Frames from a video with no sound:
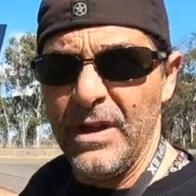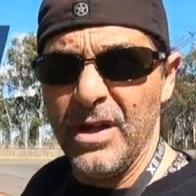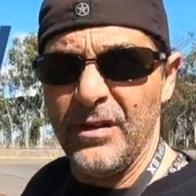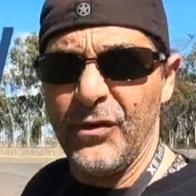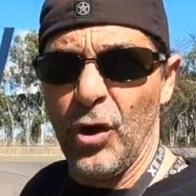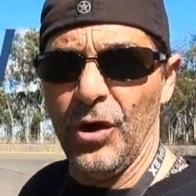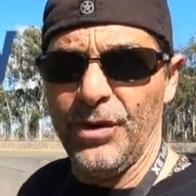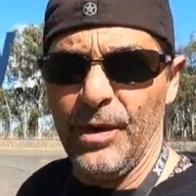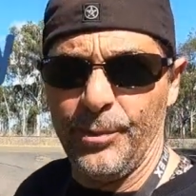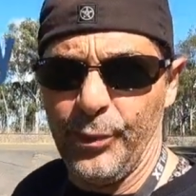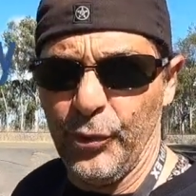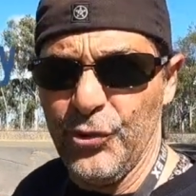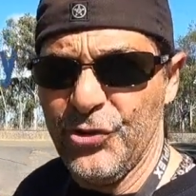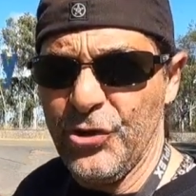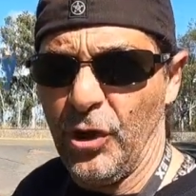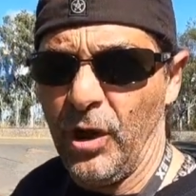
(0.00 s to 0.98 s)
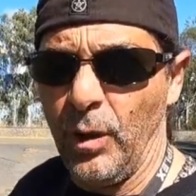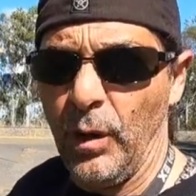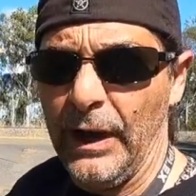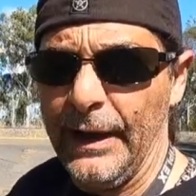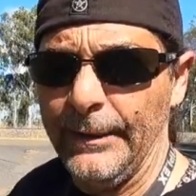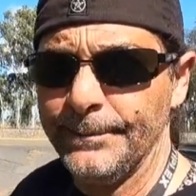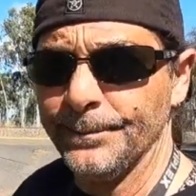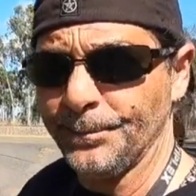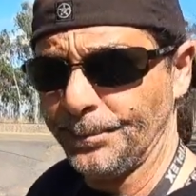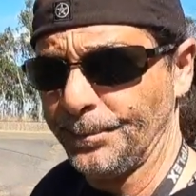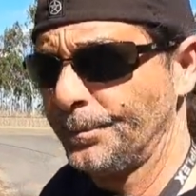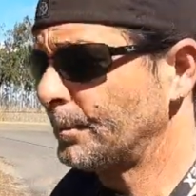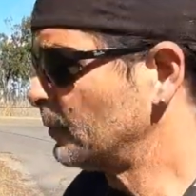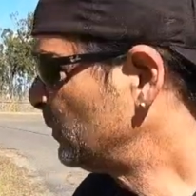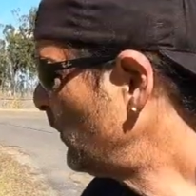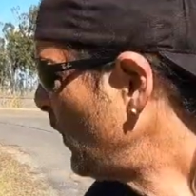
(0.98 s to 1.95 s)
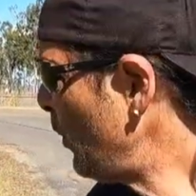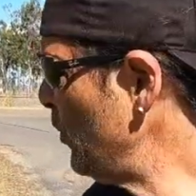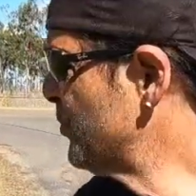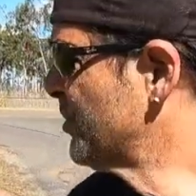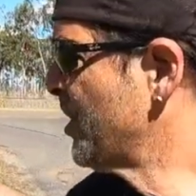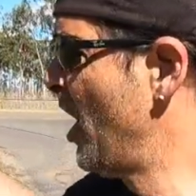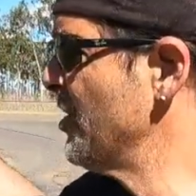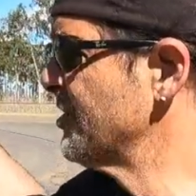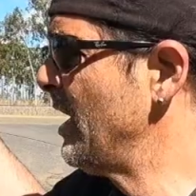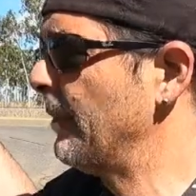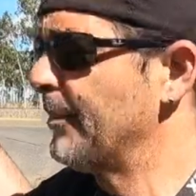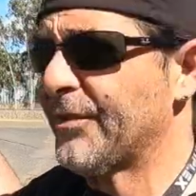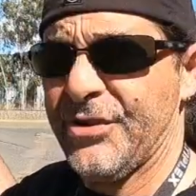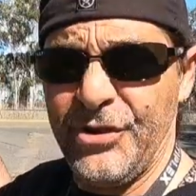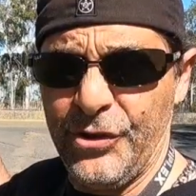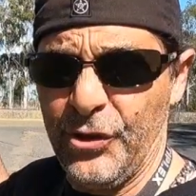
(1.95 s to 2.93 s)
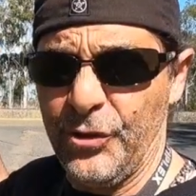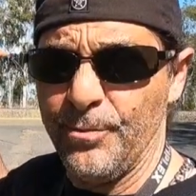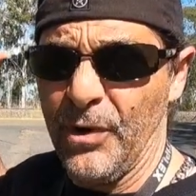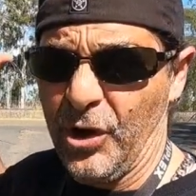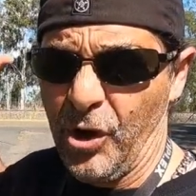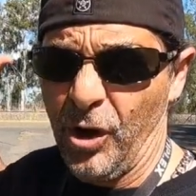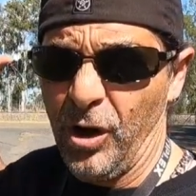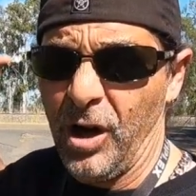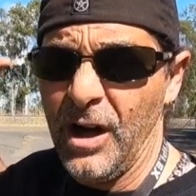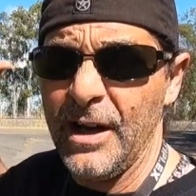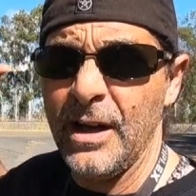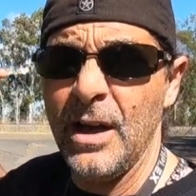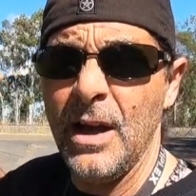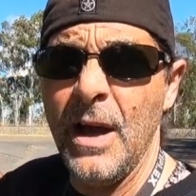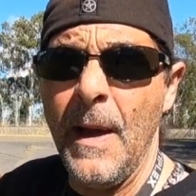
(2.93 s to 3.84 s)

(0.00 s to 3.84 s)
me you've got the Bruce Highway, which goes up to Mackay,